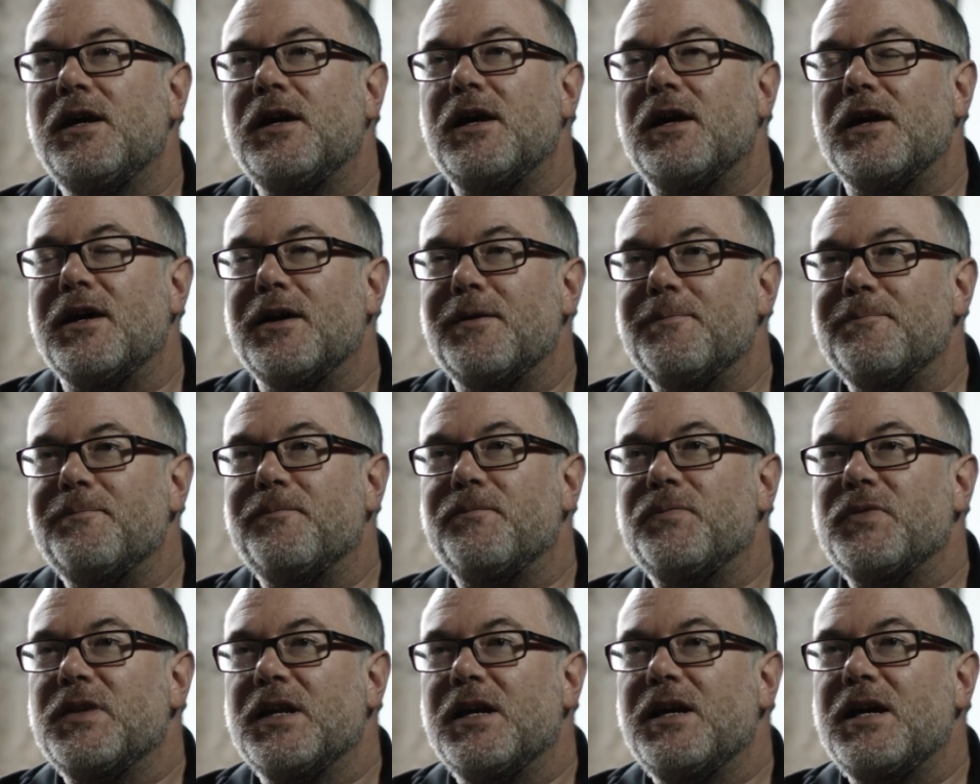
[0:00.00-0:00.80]

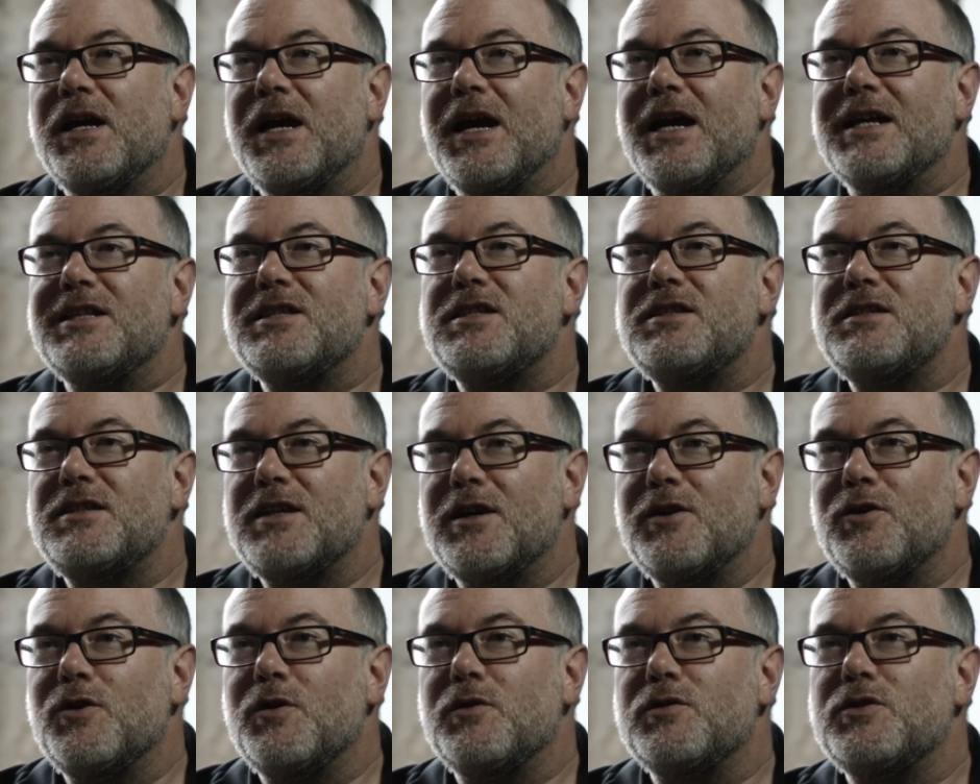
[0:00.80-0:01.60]
Um, and
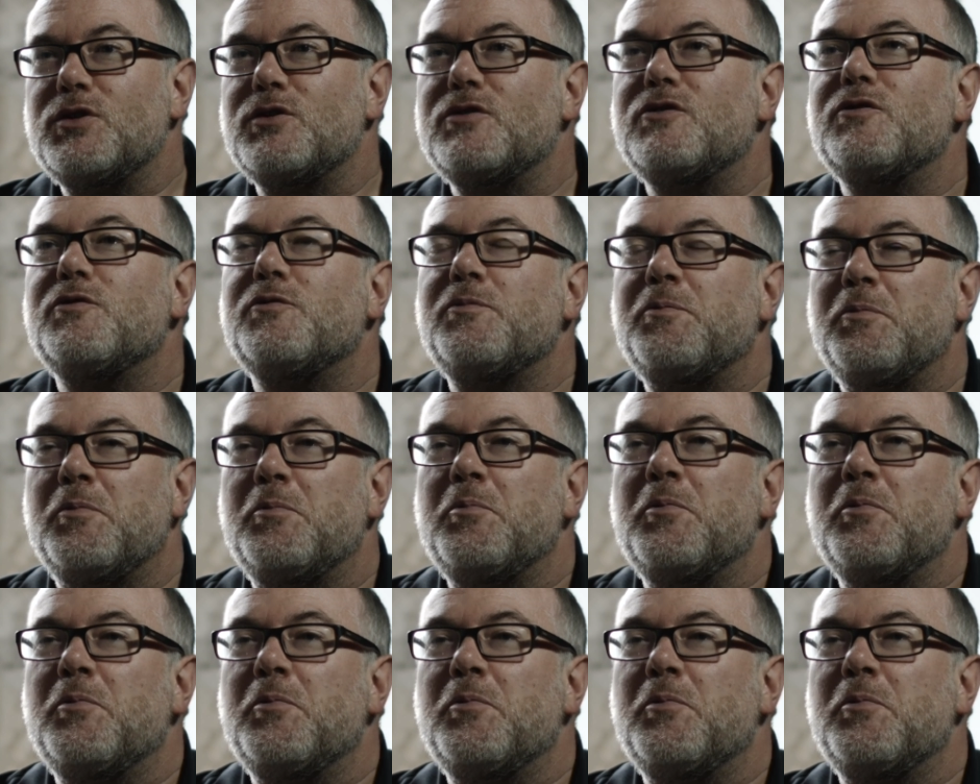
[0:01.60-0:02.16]
so sort of